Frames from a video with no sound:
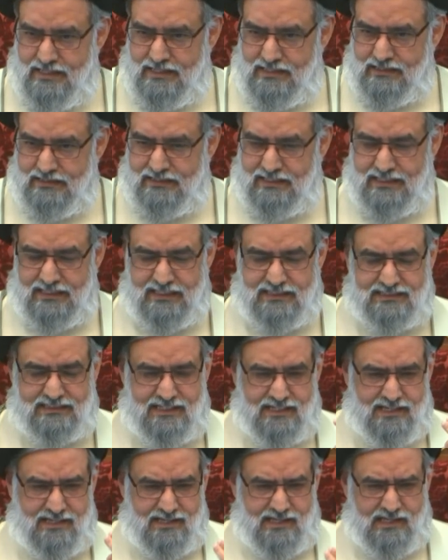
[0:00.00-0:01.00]
the
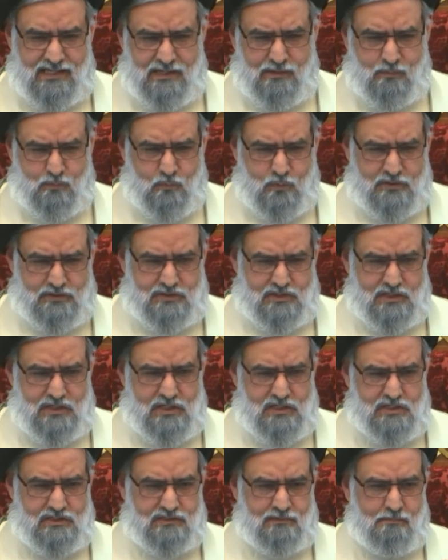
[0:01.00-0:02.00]
Islam which
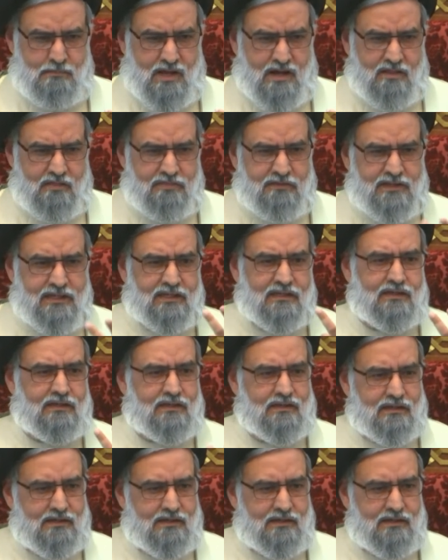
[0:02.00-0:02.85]
is marzi,